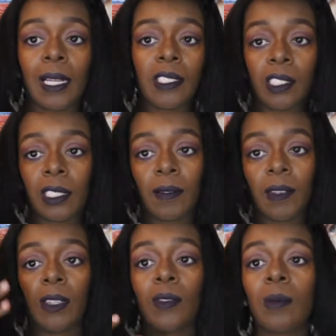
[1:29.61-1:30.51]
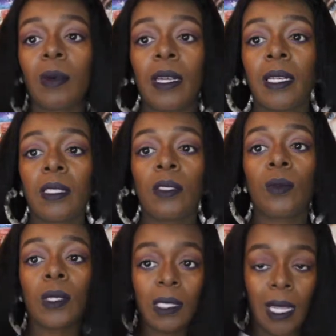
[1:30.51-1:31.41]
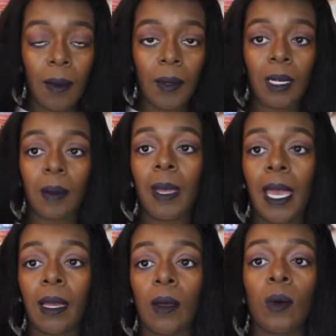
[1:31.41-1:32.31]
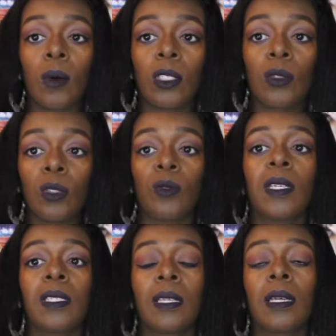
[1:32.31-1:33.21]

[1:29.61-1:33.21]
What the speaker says: I just give it 3 braids, 2 on the side, 1 in the back, or 2 twists.